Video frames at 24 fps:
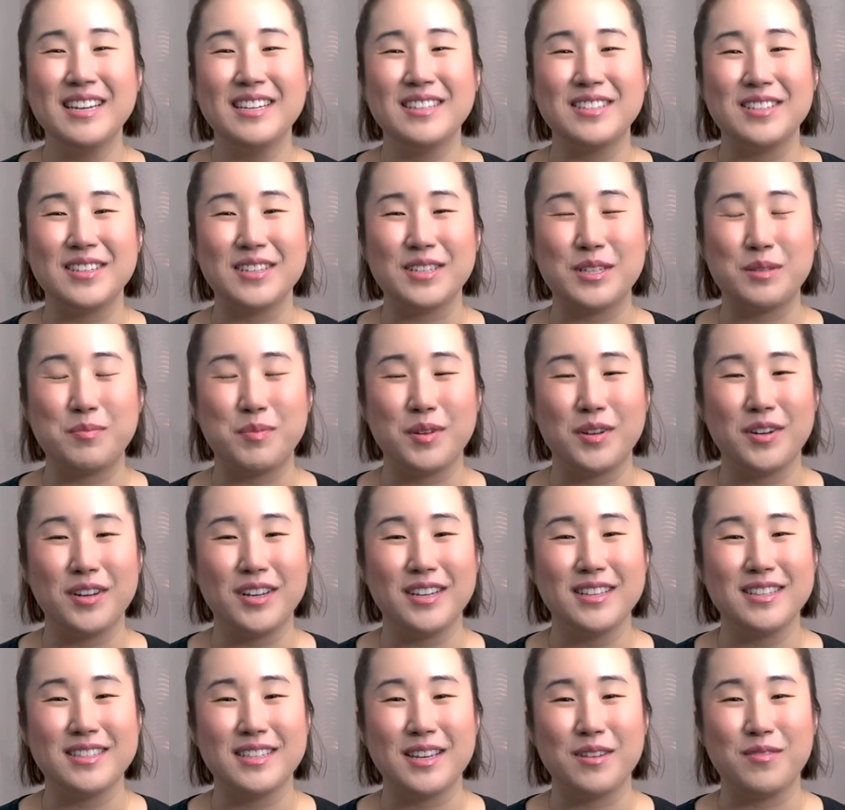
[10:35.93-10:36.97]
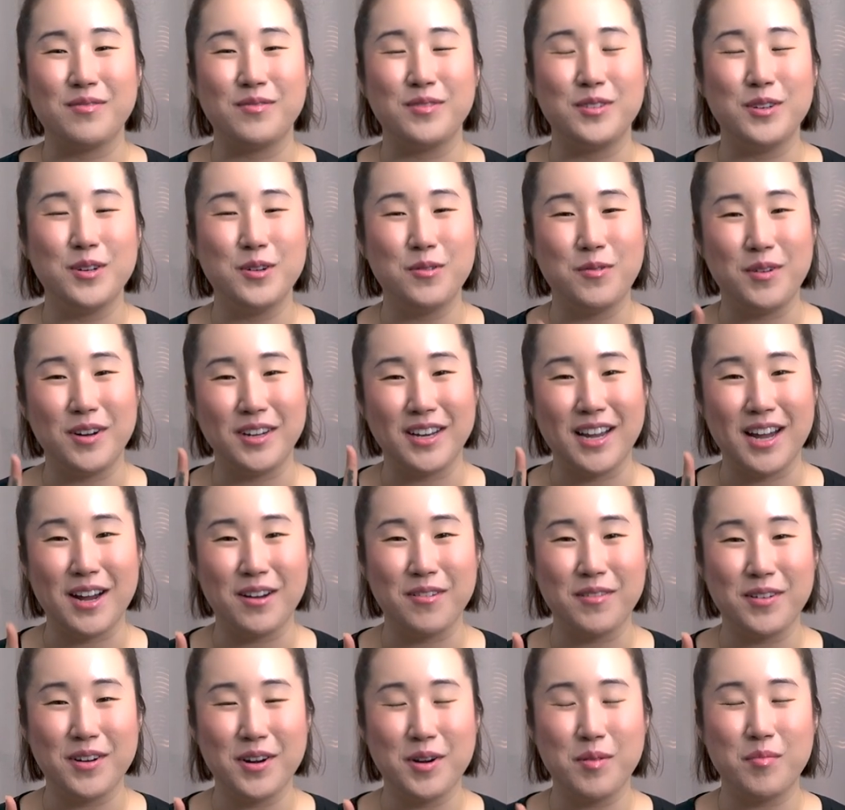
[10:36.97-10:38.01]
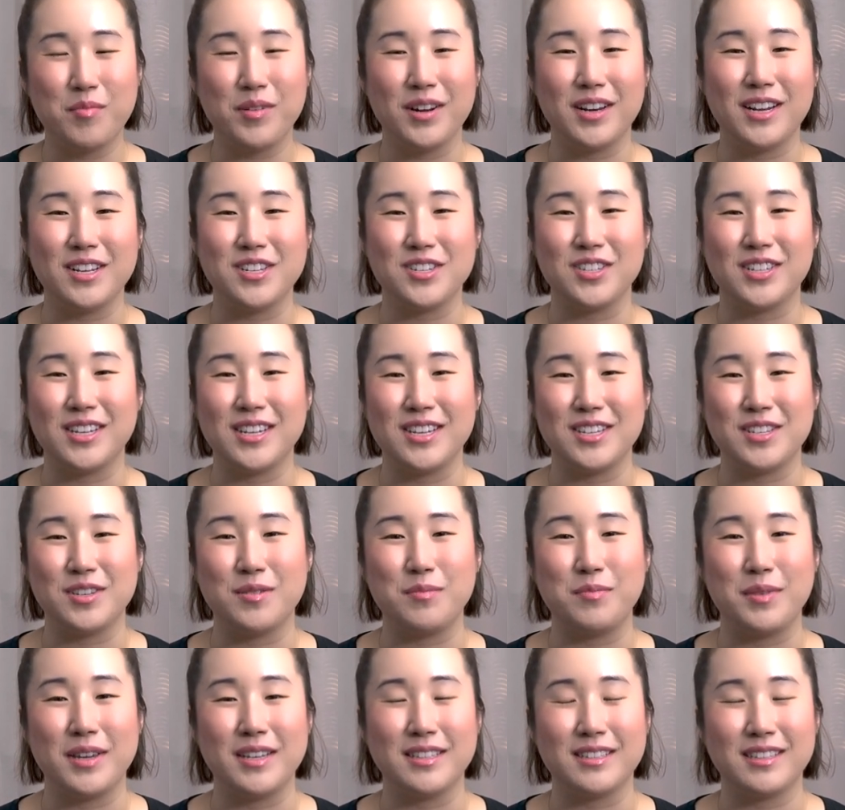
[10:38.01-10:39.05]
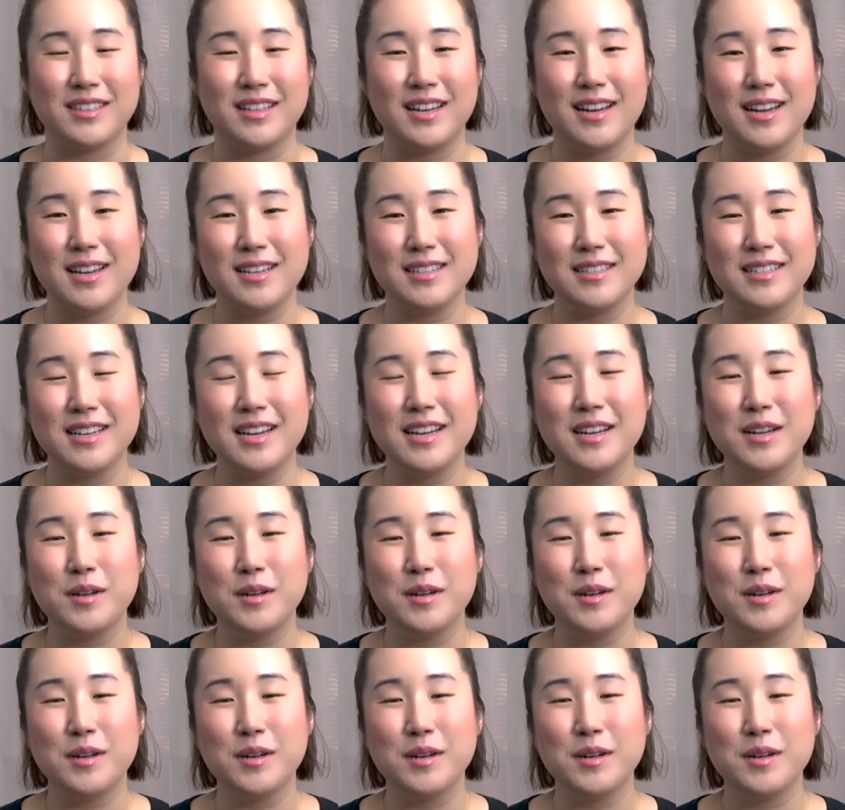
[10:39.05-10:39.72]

To experience a full 1 hour brain education-based class,